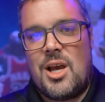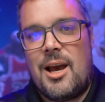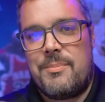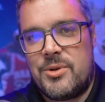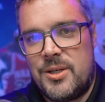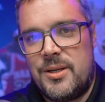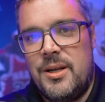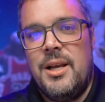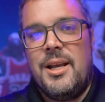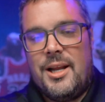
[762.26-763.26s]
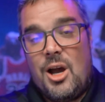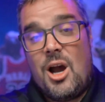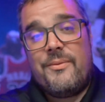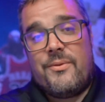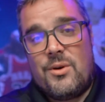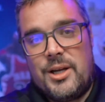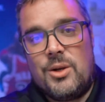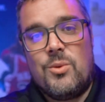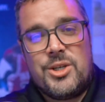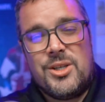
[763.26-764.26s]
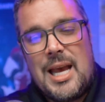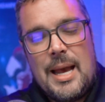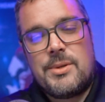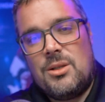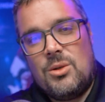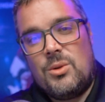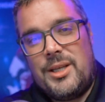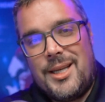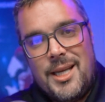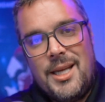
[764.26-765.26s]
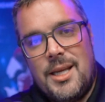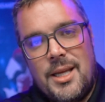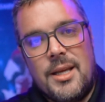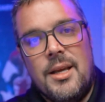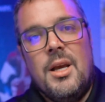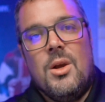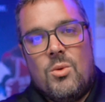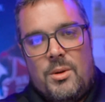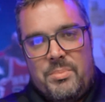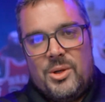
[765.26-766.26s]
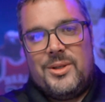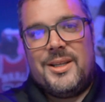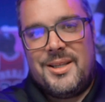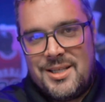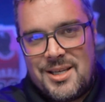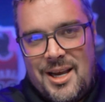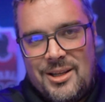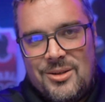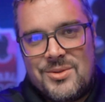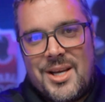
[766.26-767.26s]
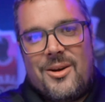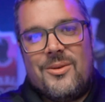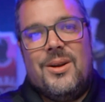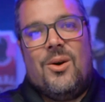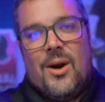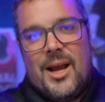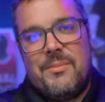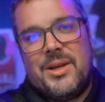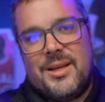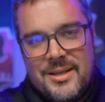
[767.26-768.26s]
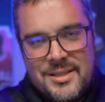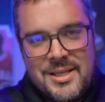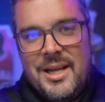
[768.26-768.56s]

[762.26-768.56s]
option and offering, which is absolutely key when building these silos out, right? Because